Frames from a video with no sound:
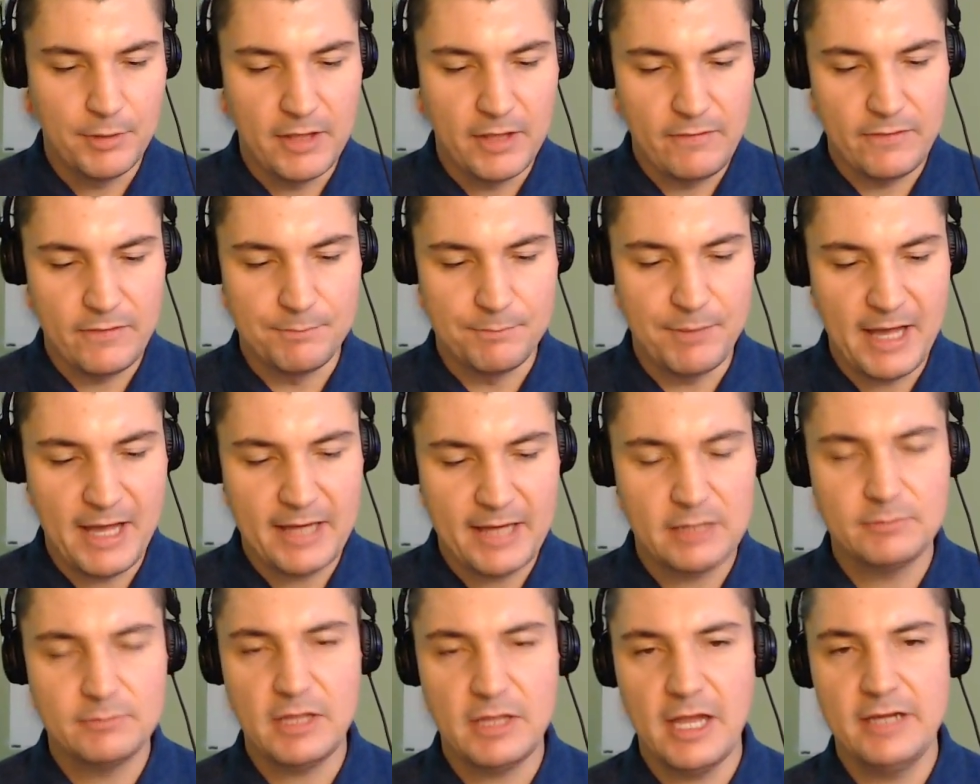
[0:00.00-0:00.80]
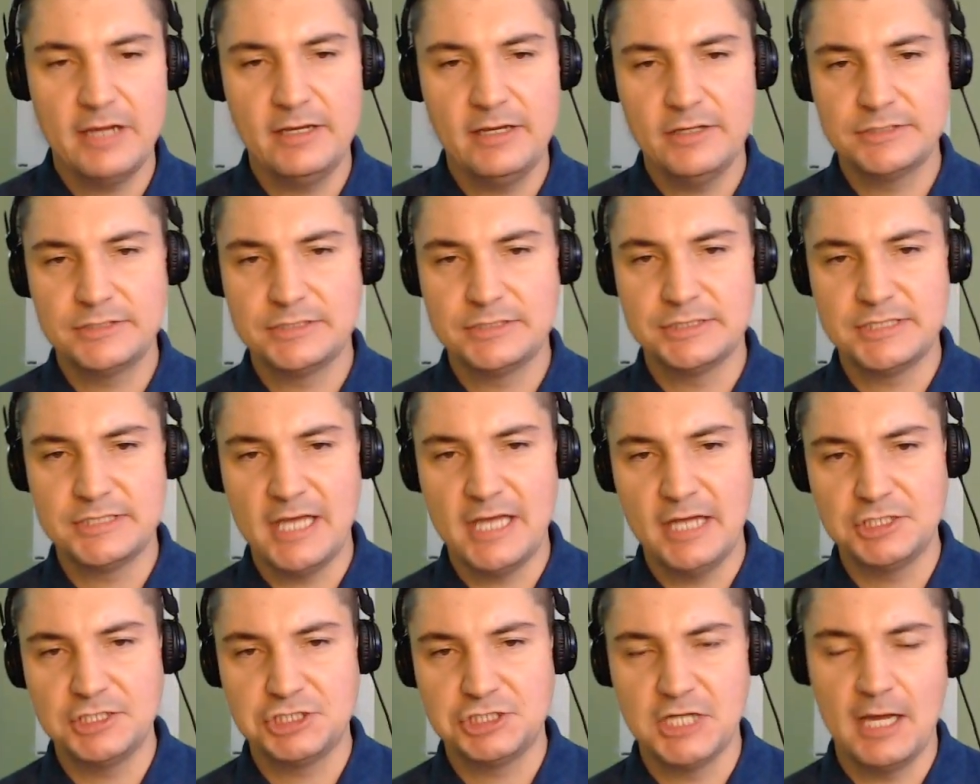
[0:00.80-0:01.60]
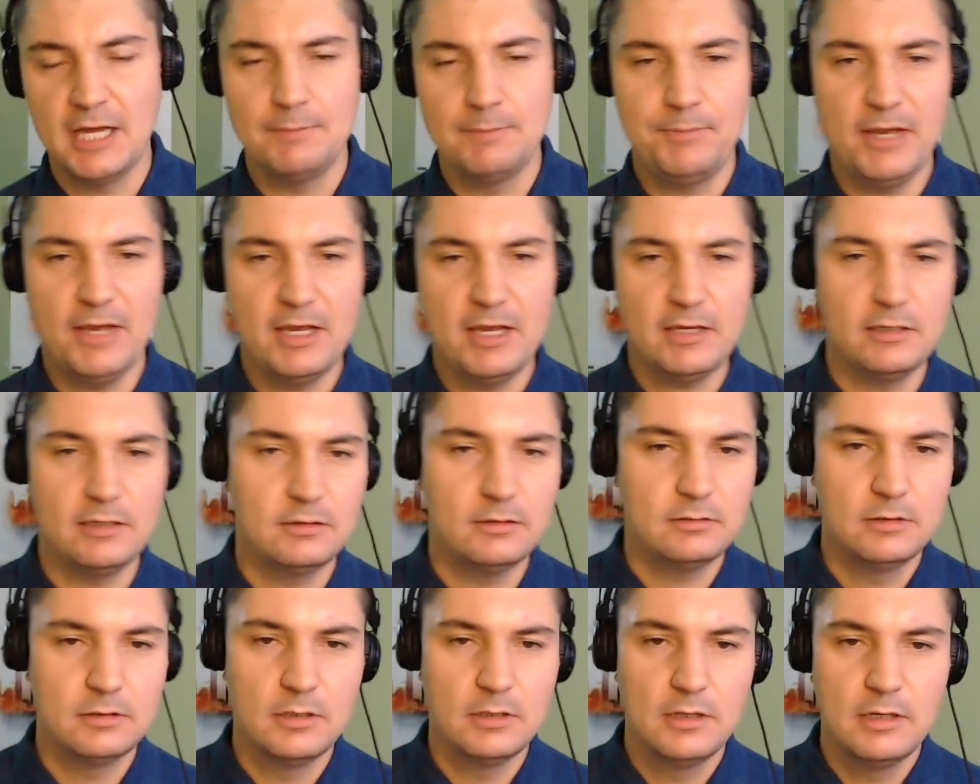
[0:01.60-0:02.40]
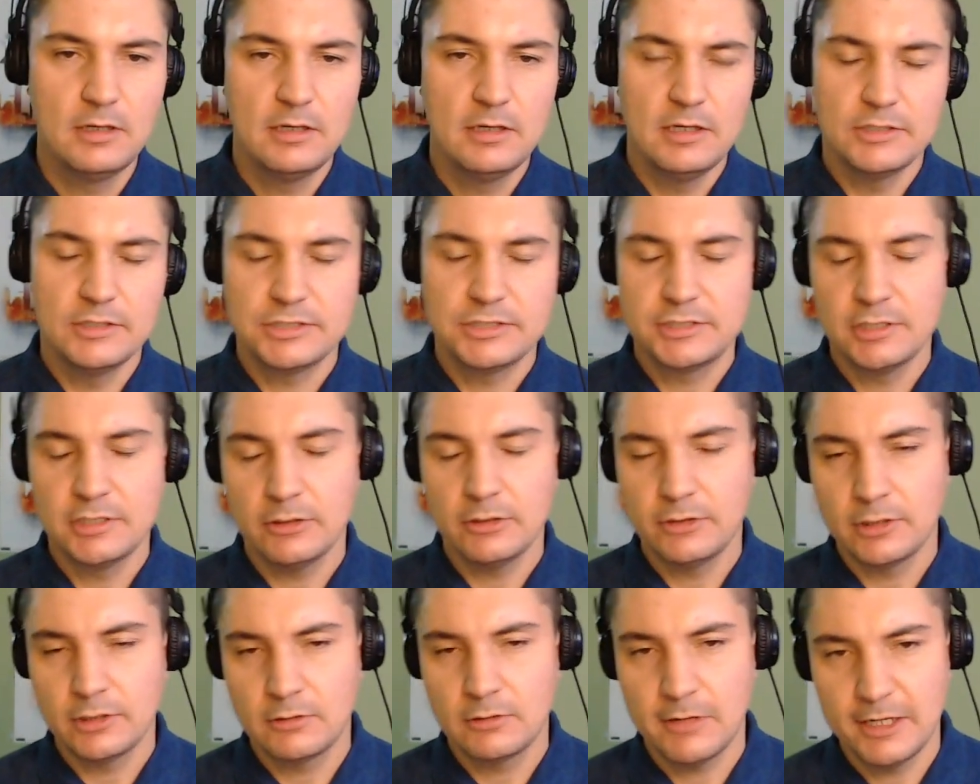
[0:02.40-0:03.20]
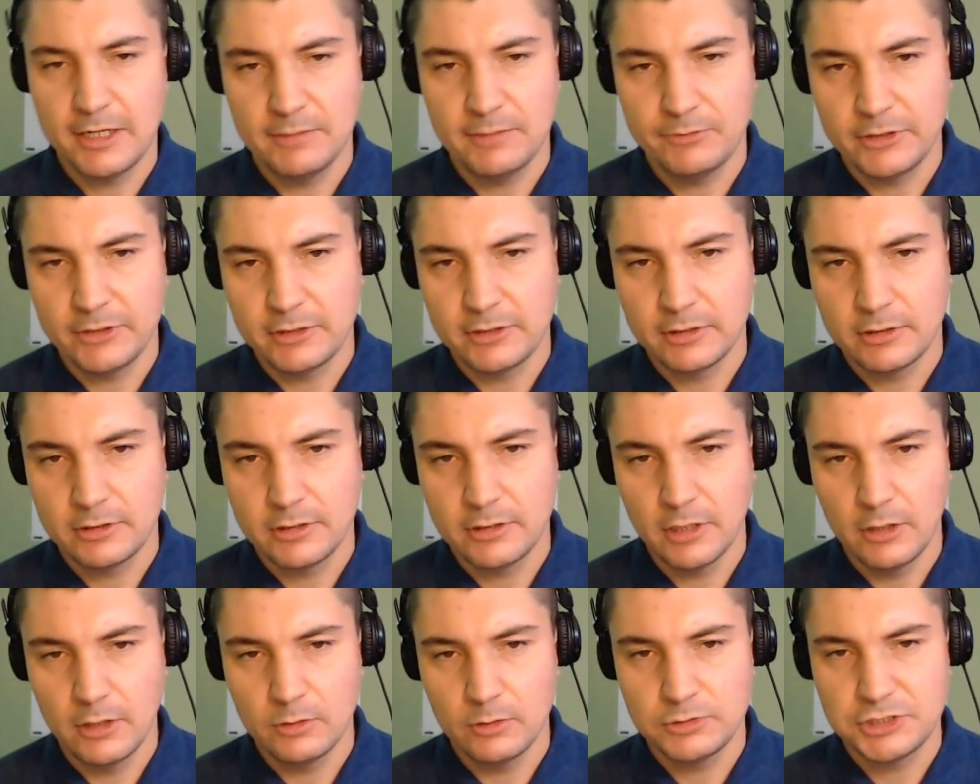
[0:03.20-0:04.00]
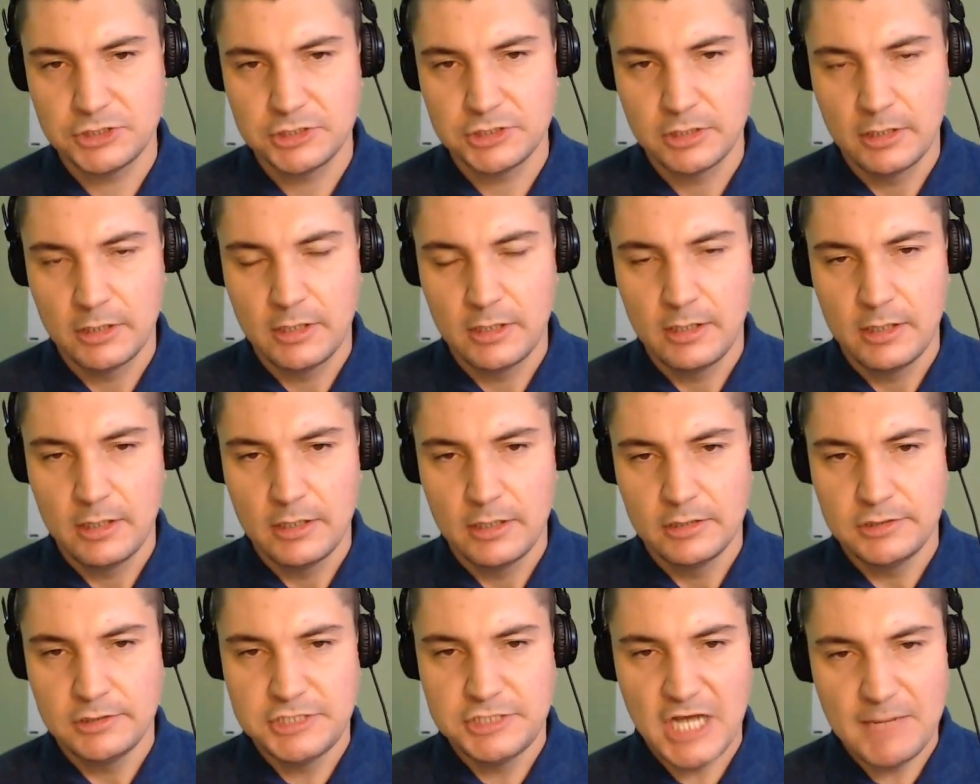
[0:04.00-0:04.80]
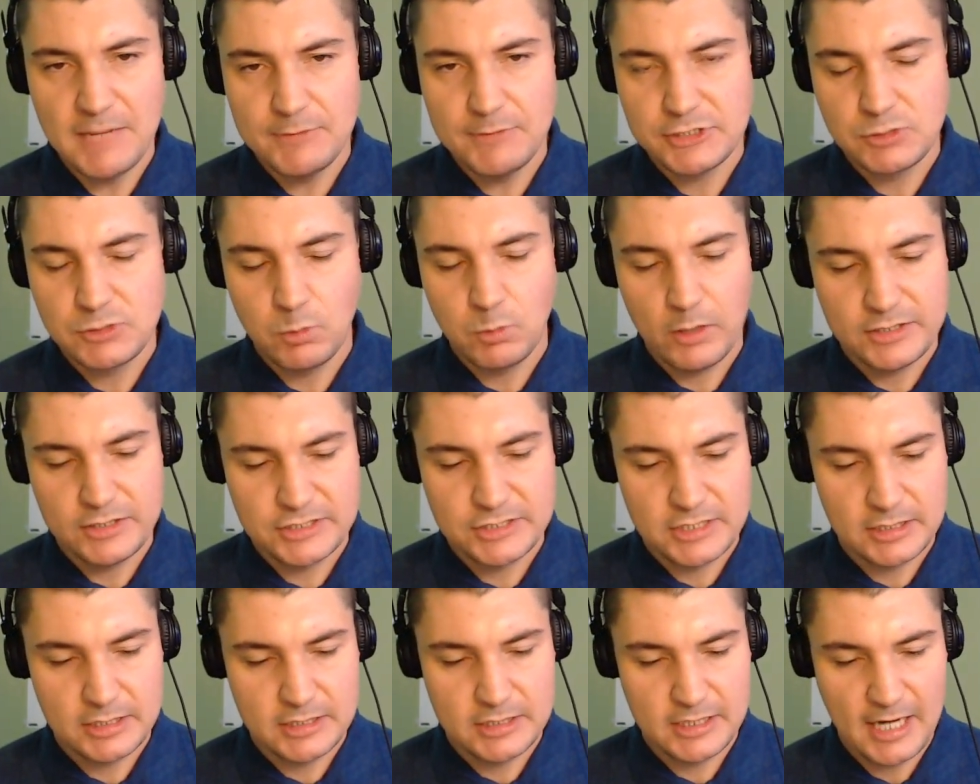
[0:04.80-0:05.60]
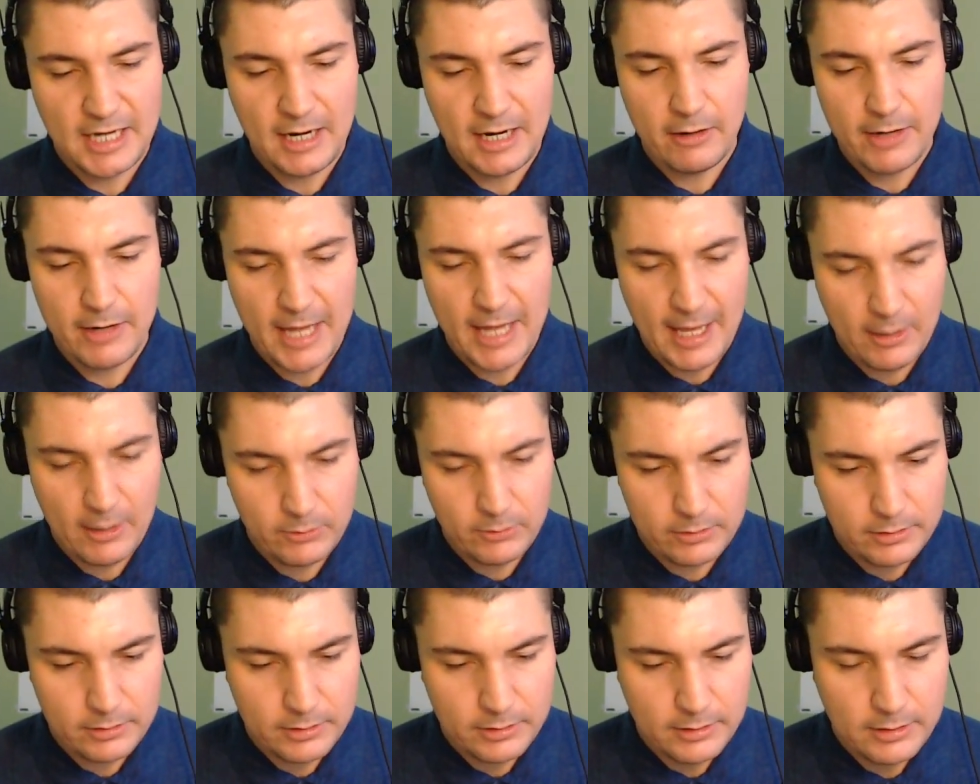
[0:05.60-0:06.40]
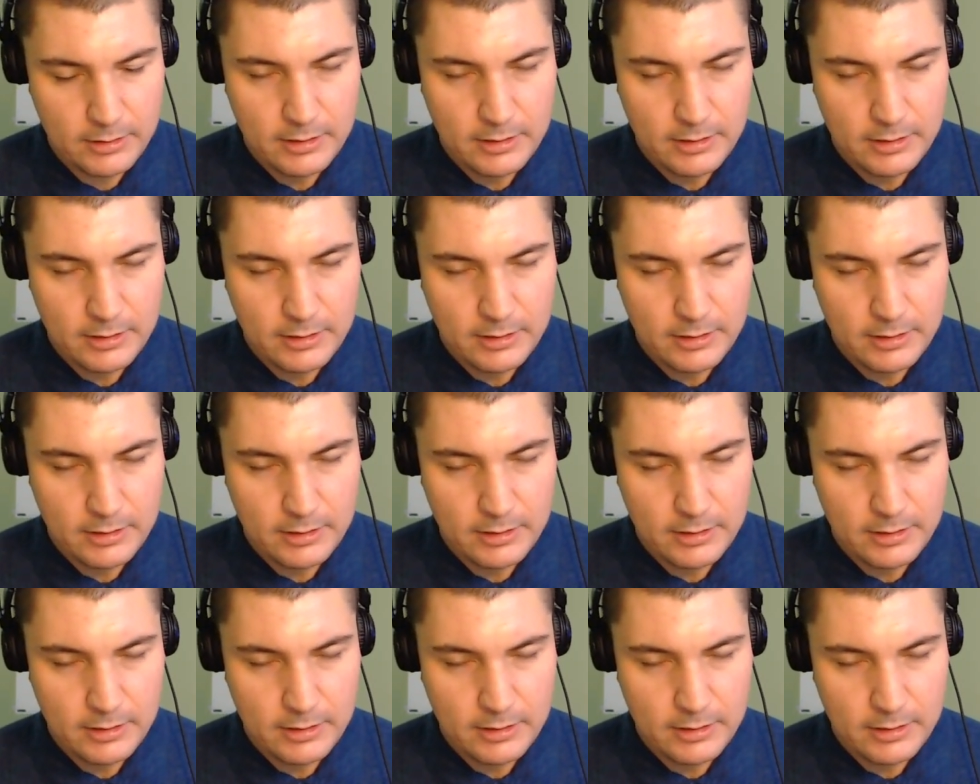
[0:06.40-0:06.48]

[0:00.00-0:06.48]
But the bottom line is, is that Sean Payton is still an incredibly good coach. Jameis Winston can air it out.